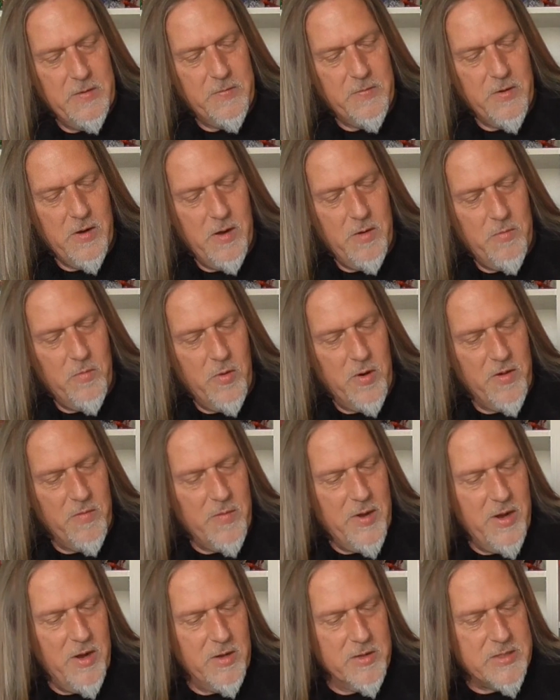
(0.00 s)
from one of
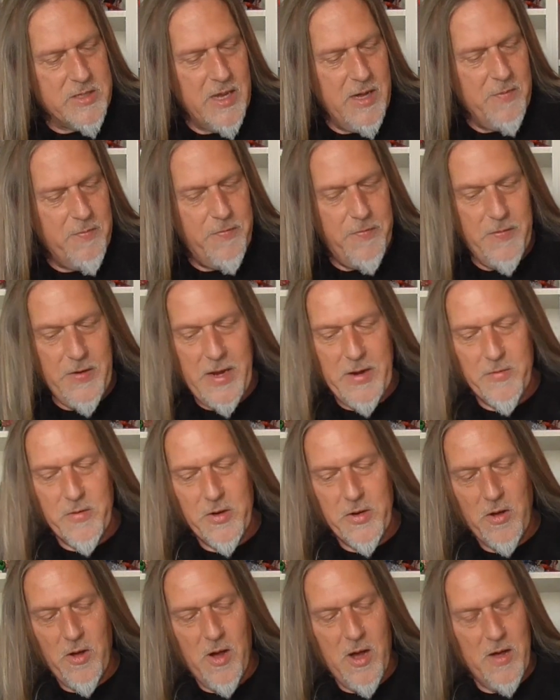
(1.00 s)
my all-time
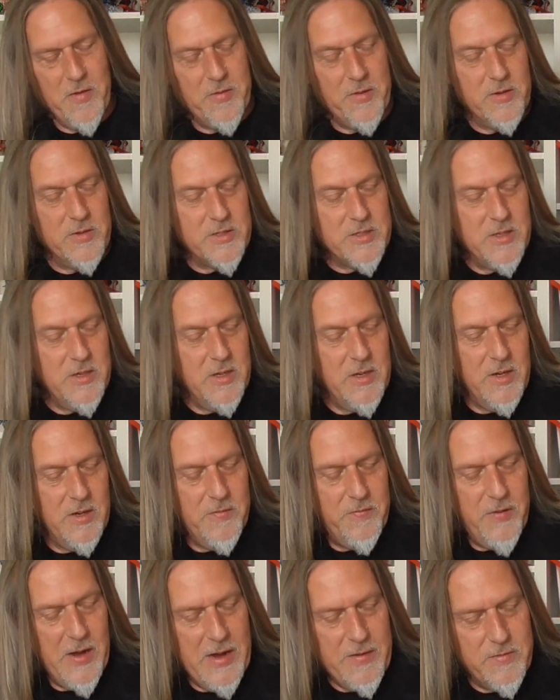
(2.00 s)
favorite authors.
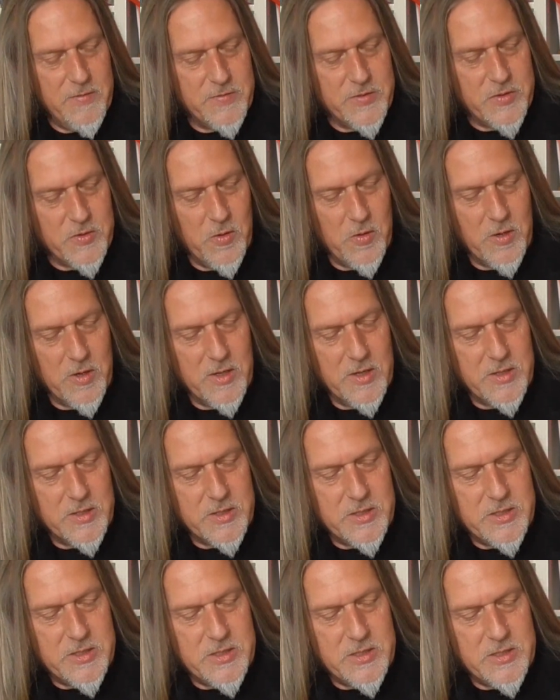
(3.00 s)
5 of
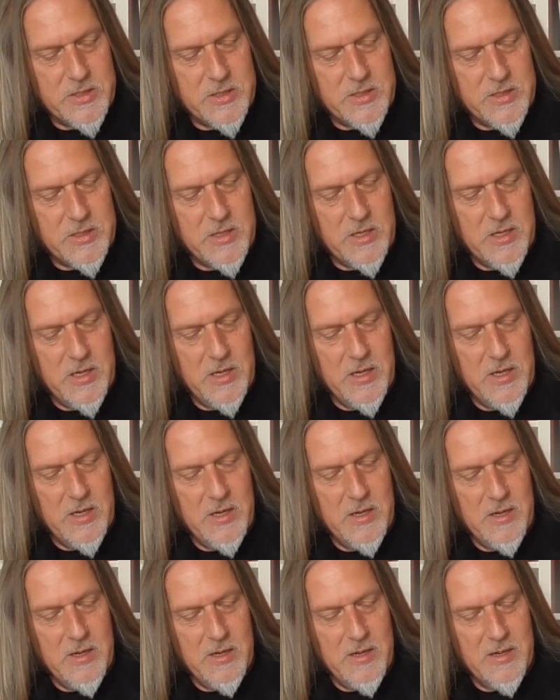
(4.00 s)
Swords.
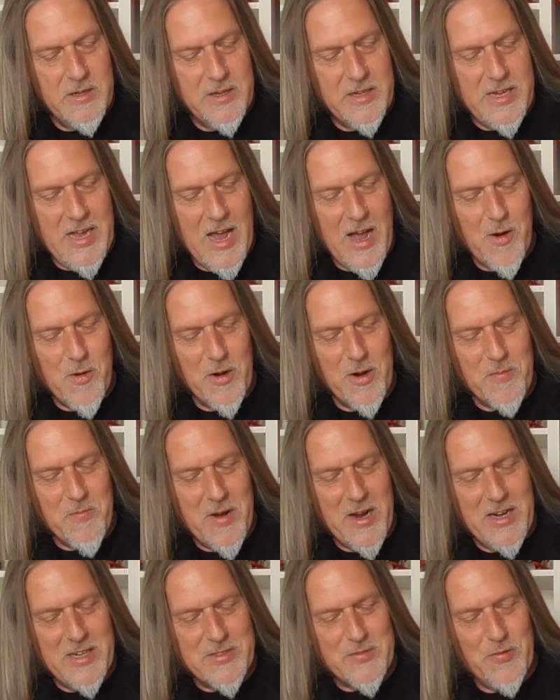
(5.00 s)
Coward,
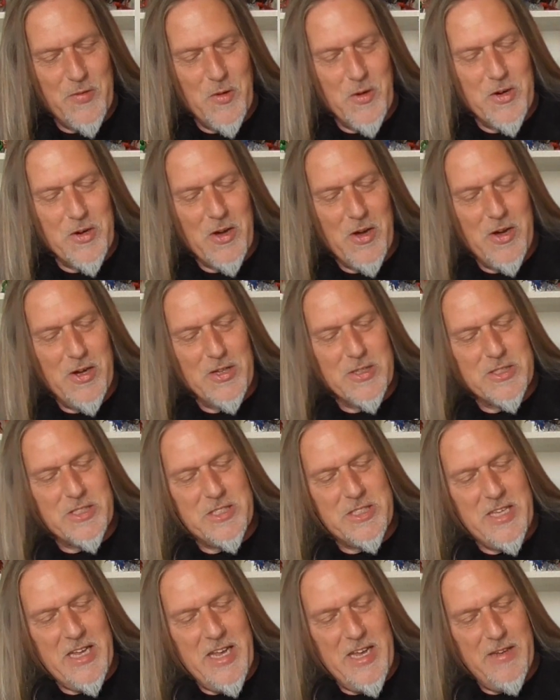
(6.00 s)
-4 to all
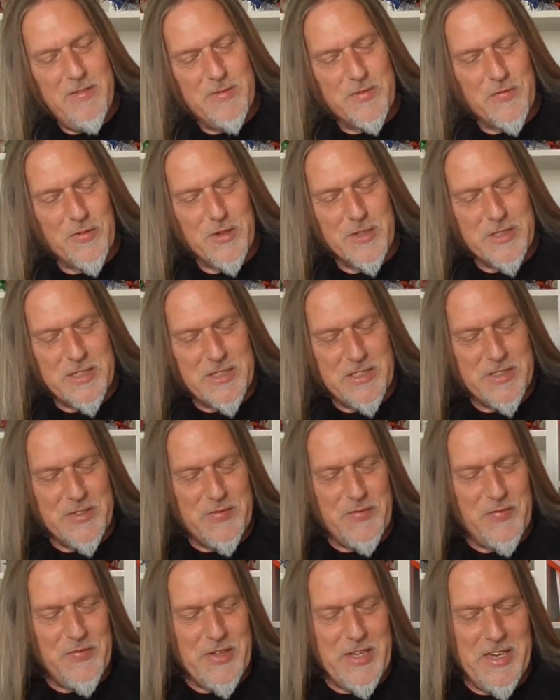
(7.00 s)
saves versus
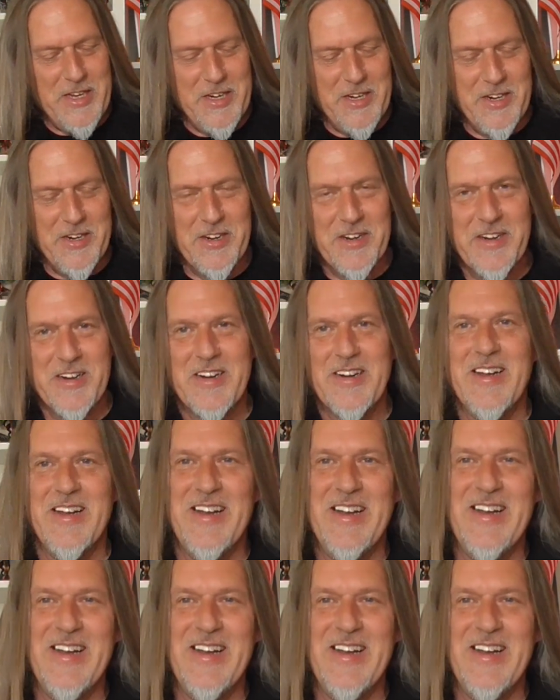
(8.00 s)
fear.